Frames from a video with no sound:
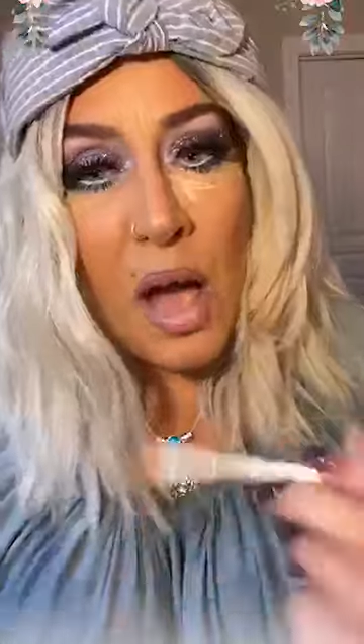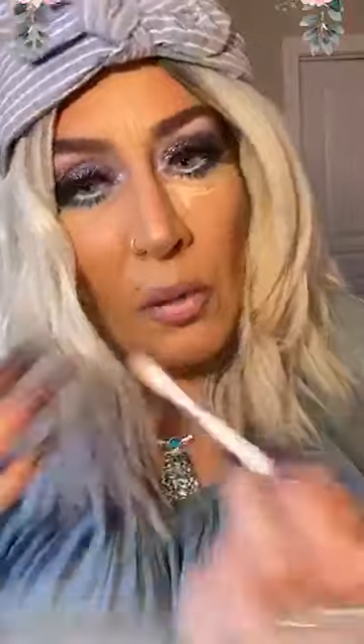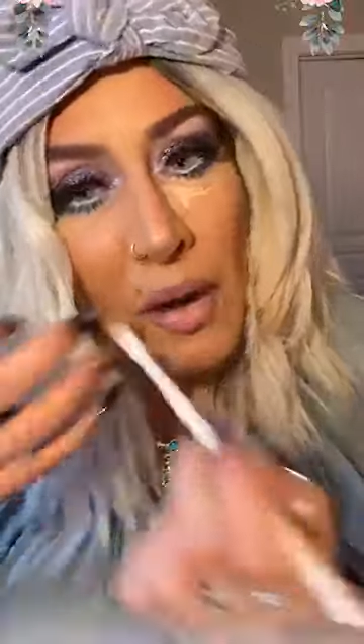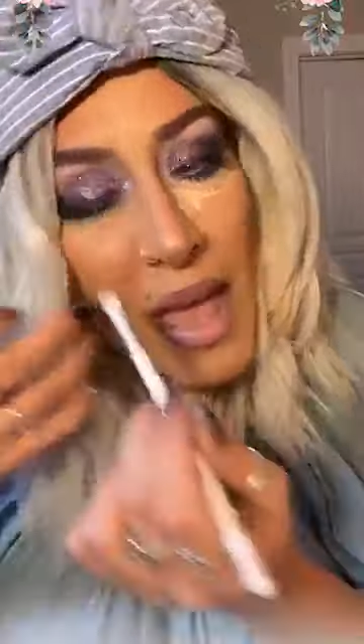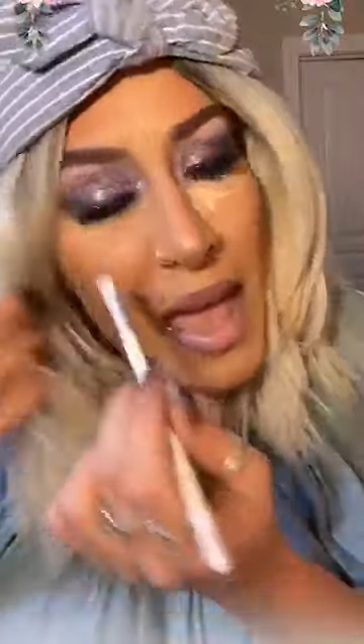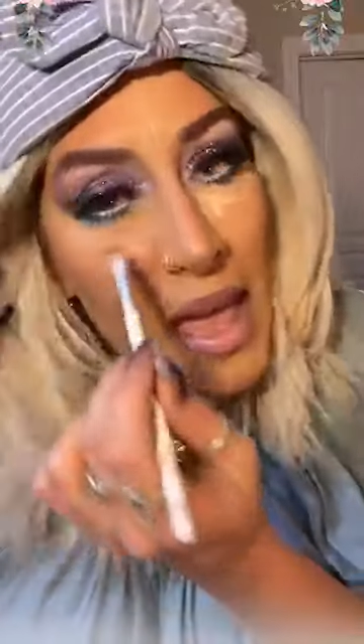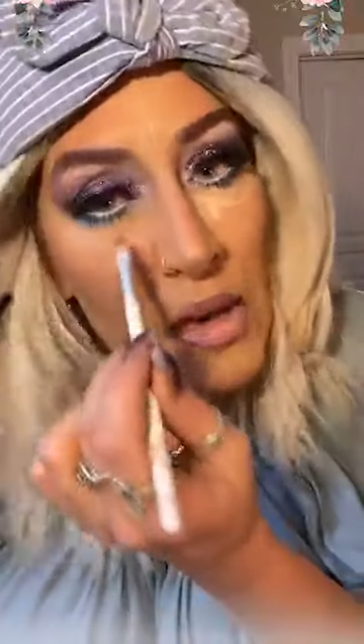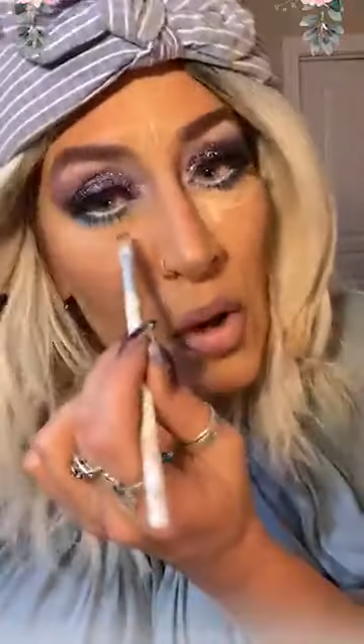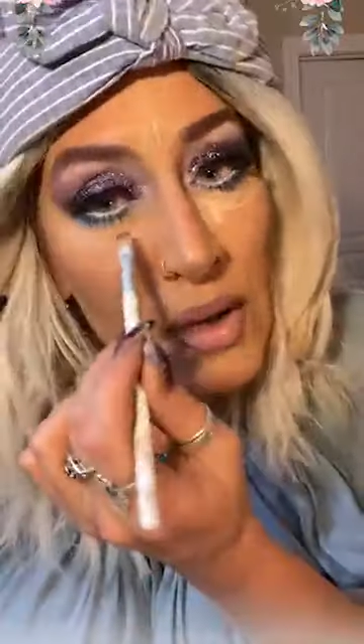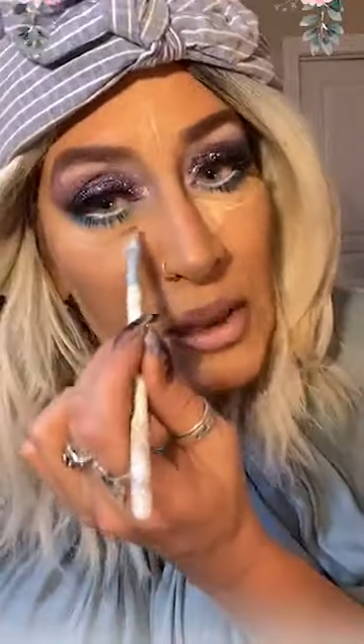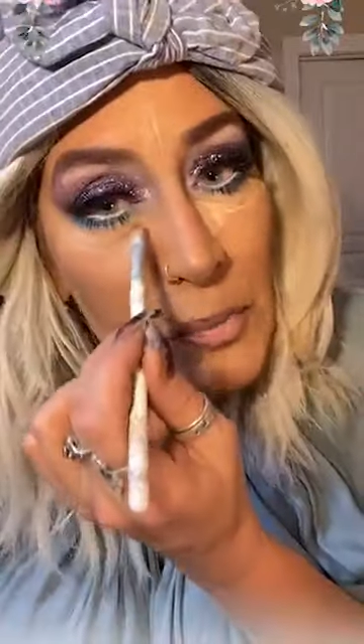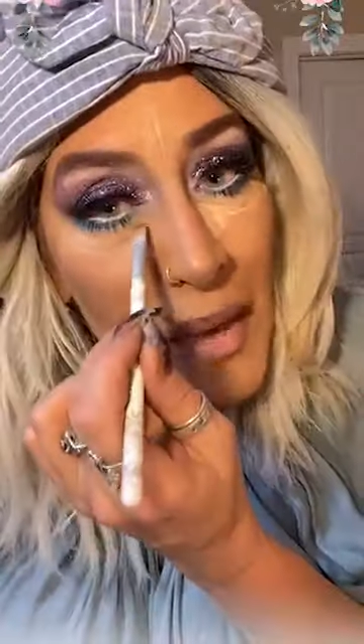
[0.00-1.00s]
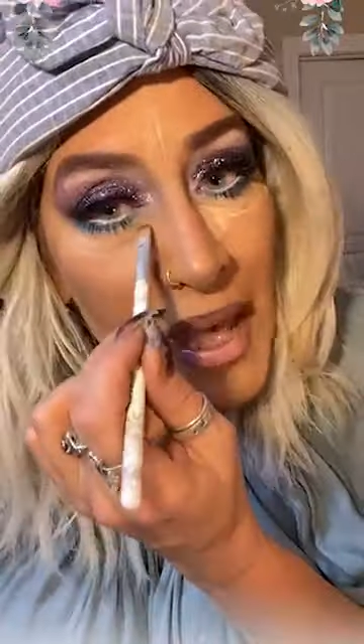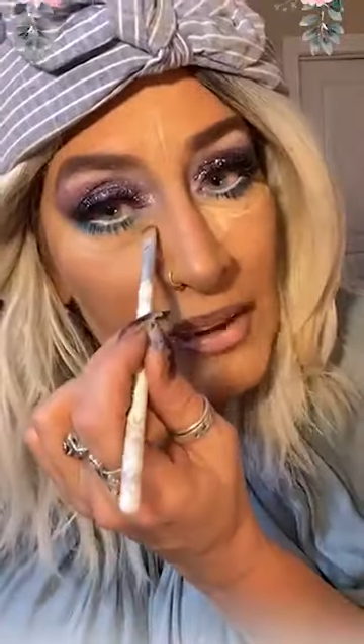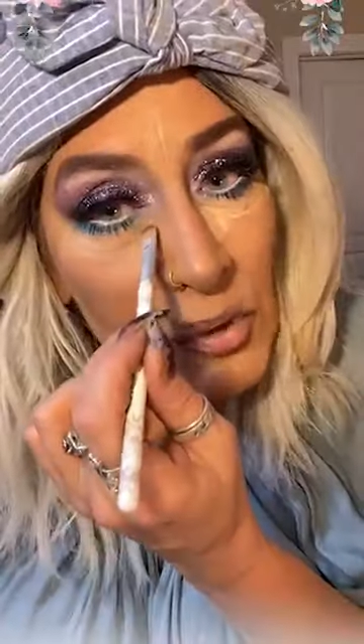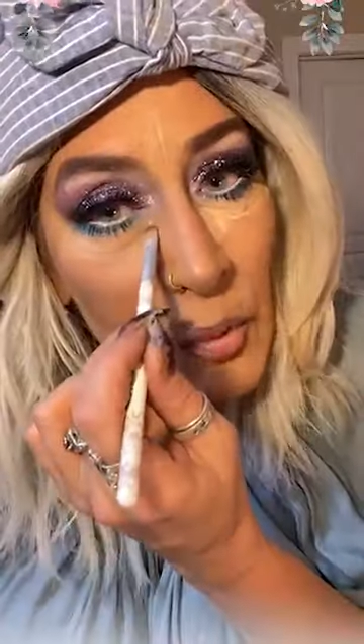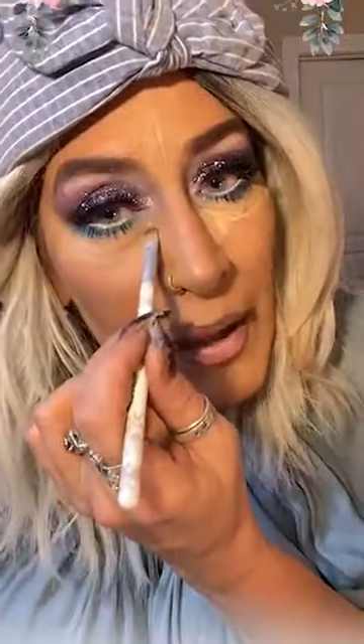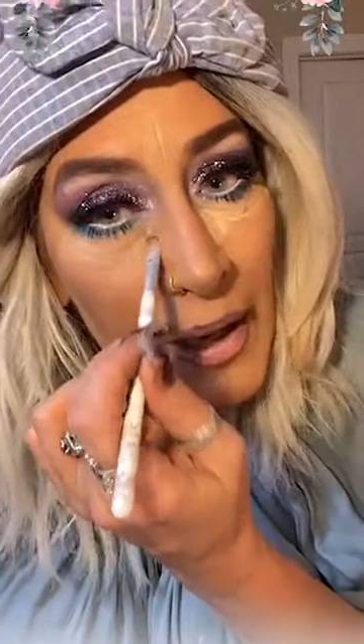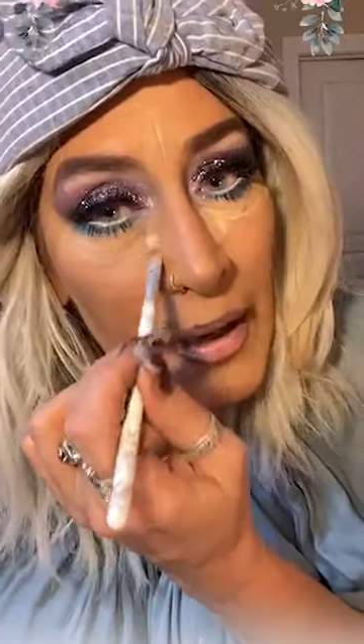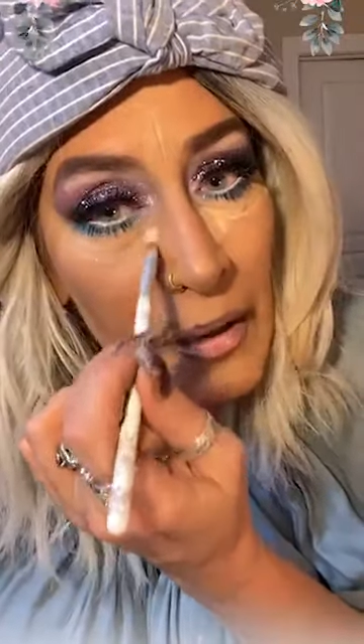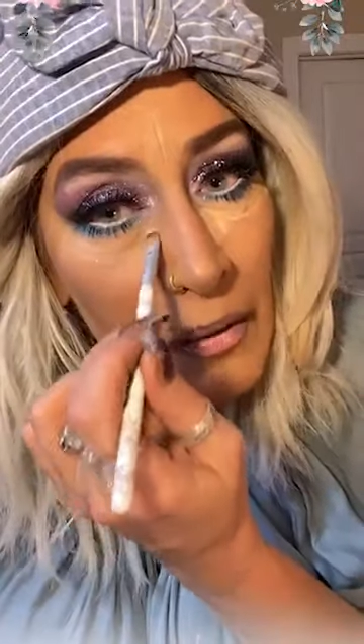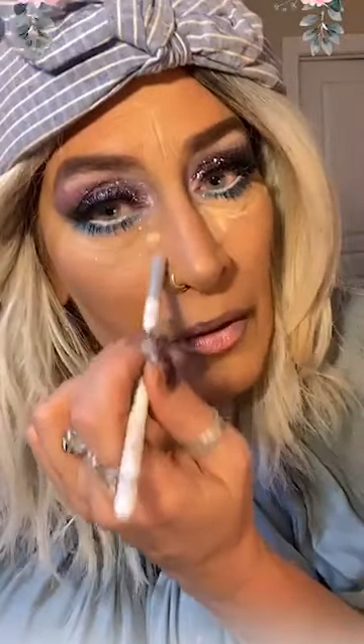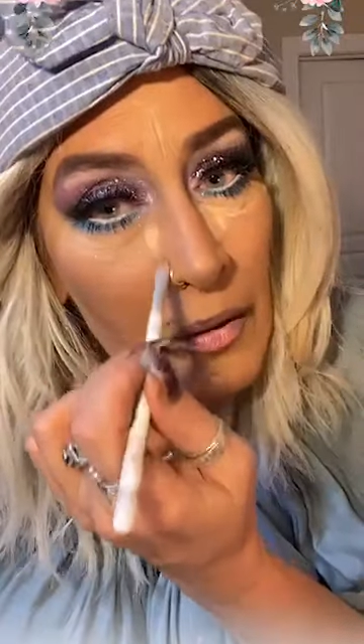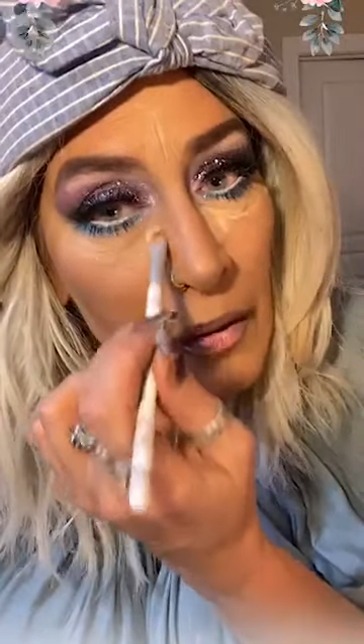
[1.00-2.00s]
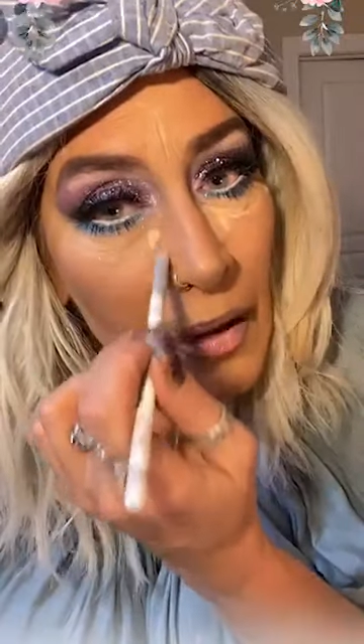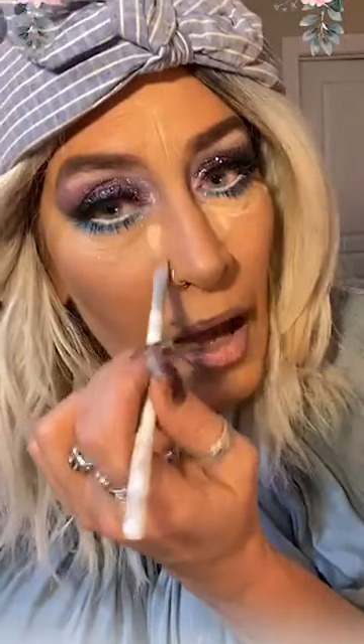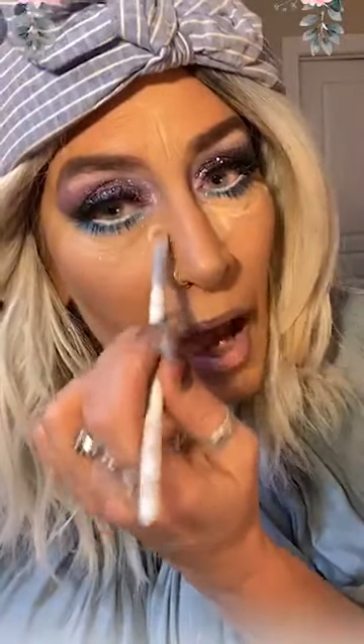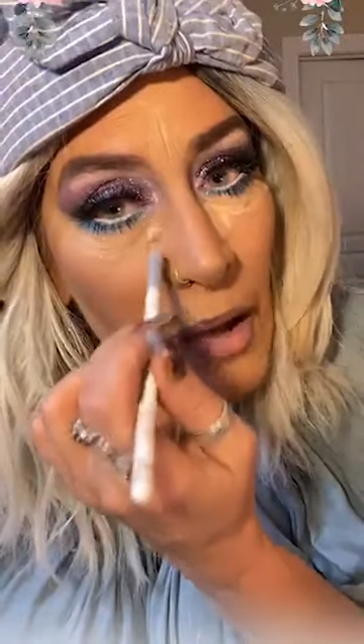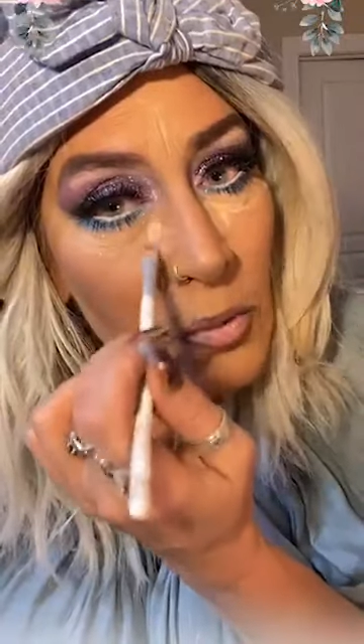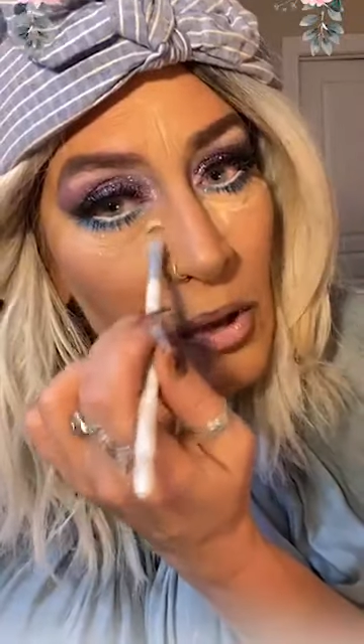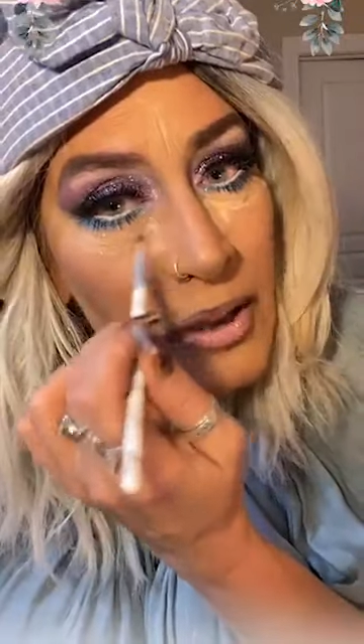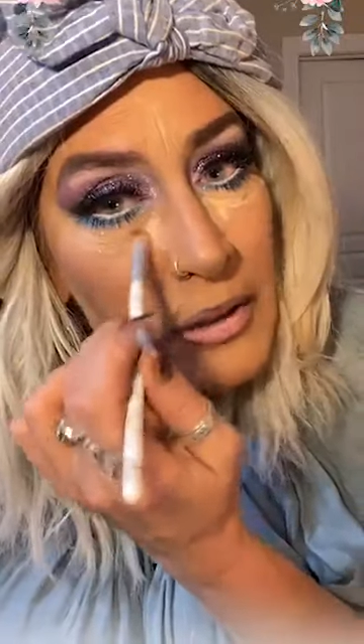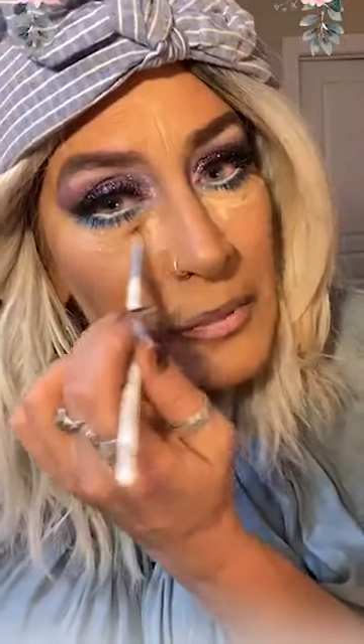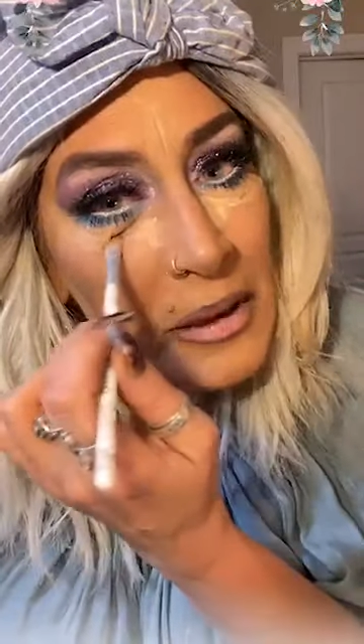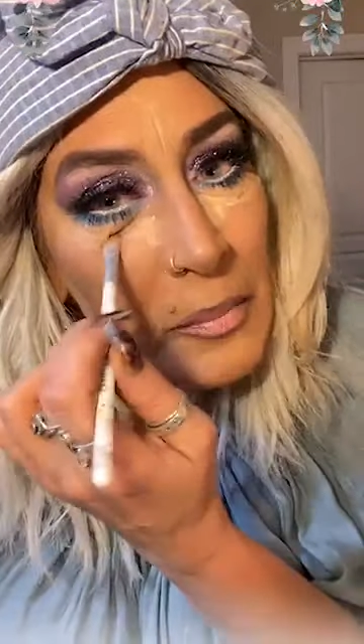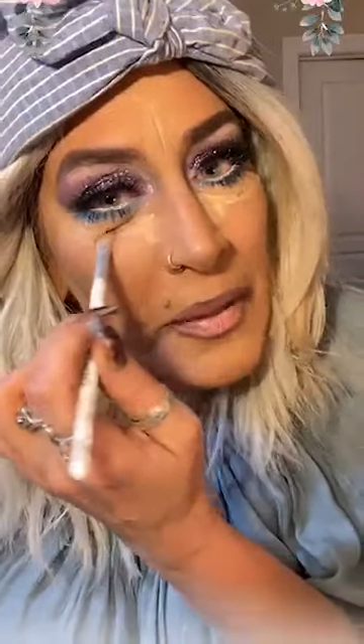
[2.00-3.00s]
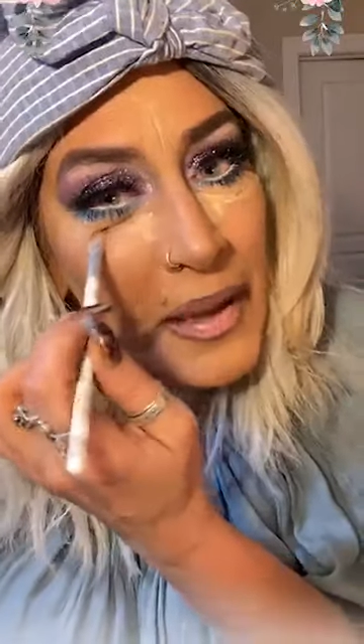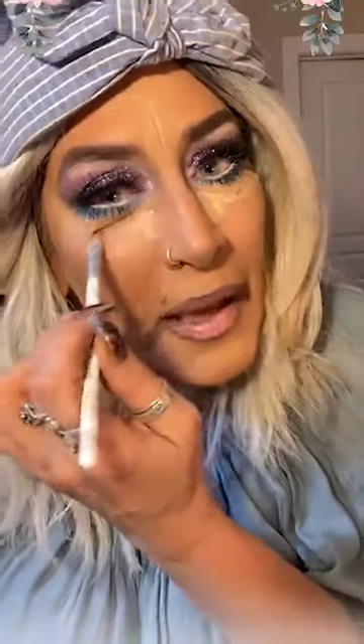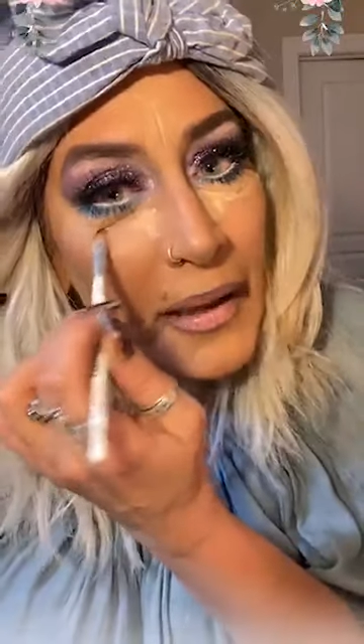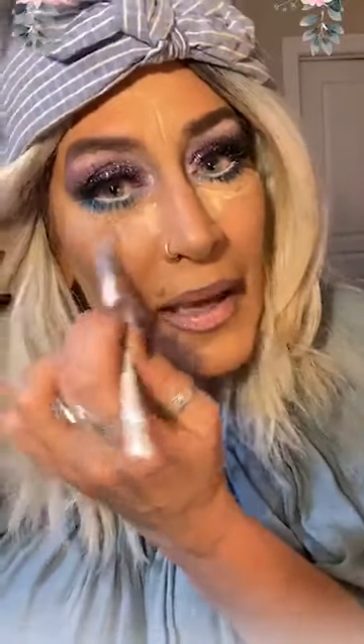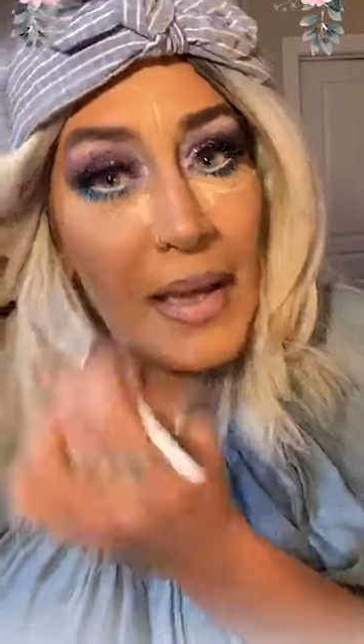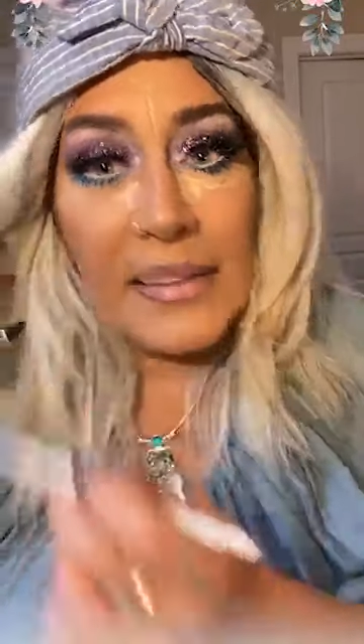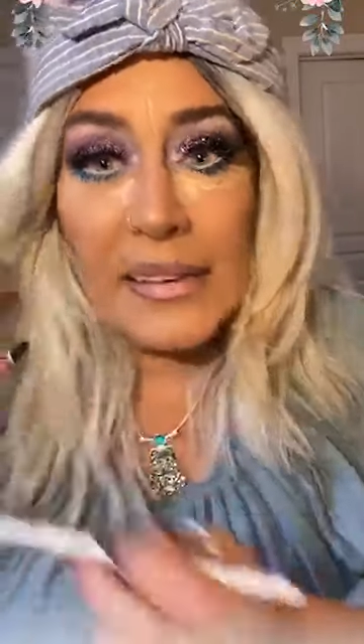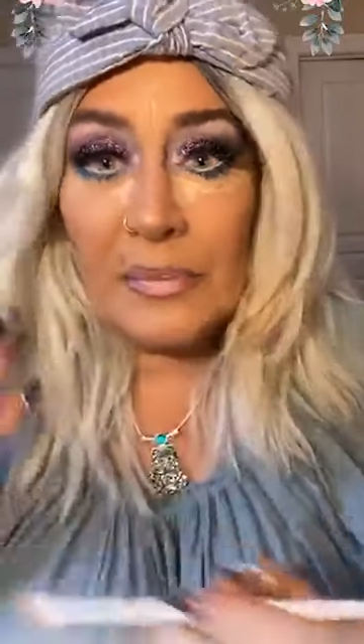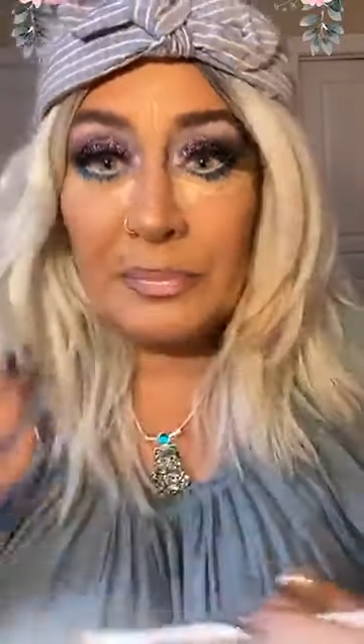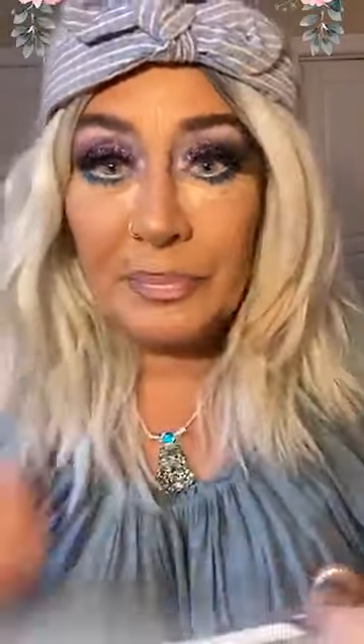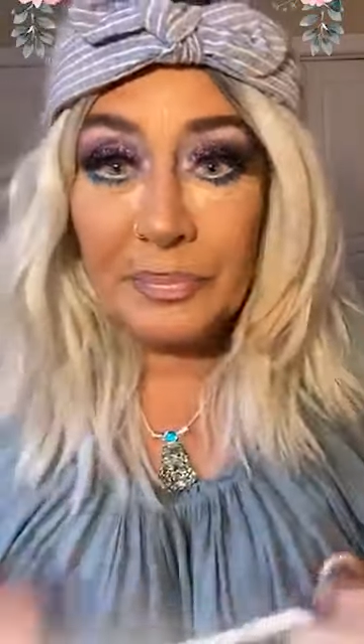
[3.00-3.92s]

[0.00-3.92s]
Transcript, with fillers: know. It all depends where God wants me to be, I guess.